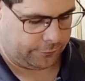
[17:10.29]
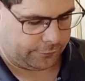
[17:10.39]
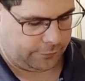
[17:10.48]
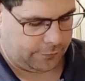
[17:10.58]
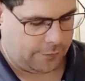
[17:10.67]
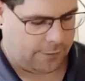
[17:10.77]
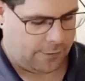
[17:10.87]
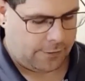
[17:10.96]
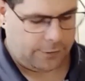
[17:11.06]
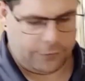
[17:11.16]
through
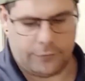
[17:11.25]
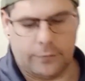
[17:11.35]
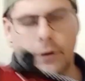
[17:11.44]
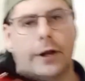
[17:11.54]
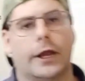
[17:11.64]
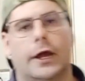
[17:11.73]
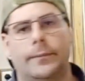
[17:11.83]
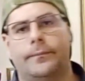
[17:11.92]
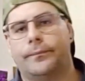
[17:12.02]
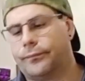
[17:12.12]
it at a game?